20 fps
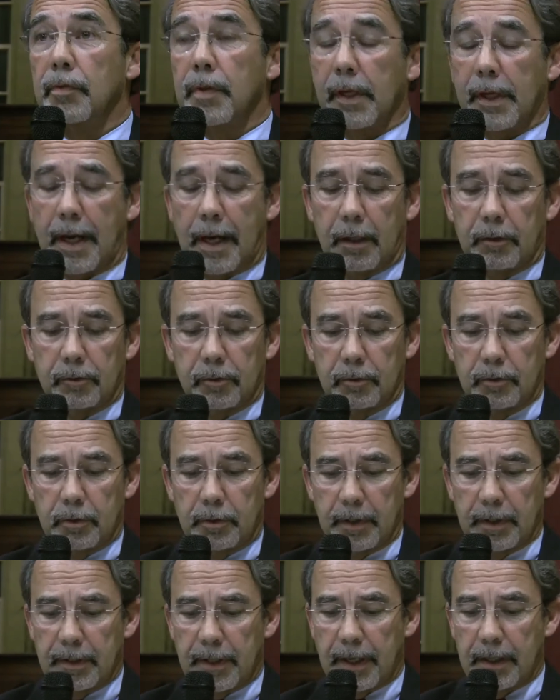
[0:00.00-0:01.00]
of the council
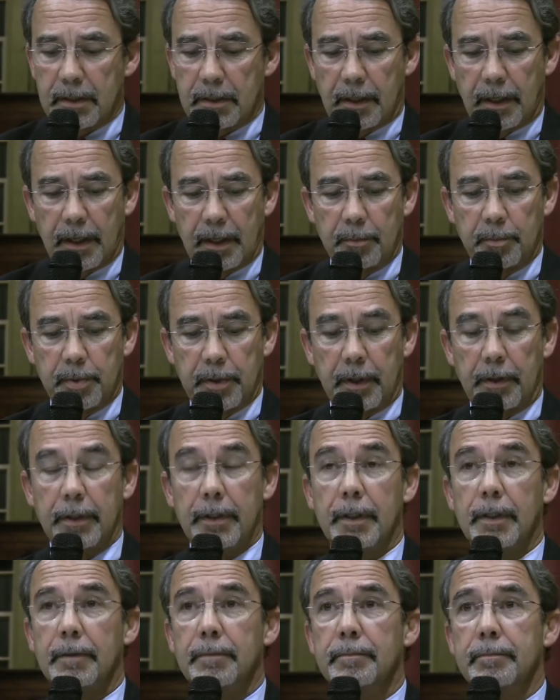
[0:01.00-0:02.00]
during that time
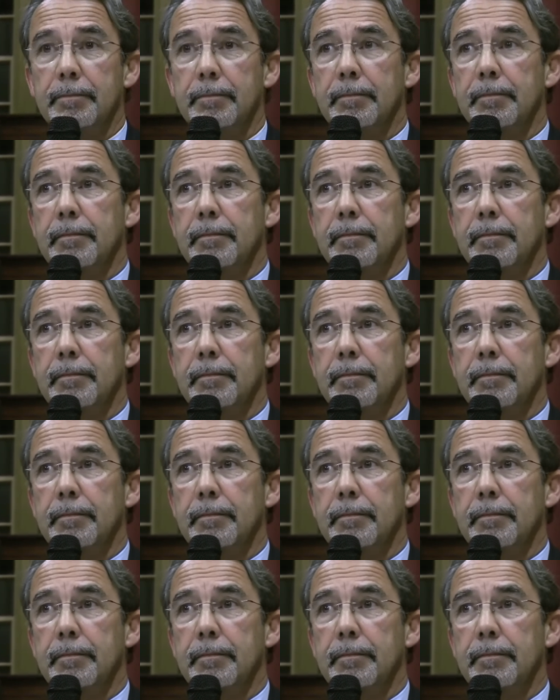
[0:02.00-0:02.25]
period.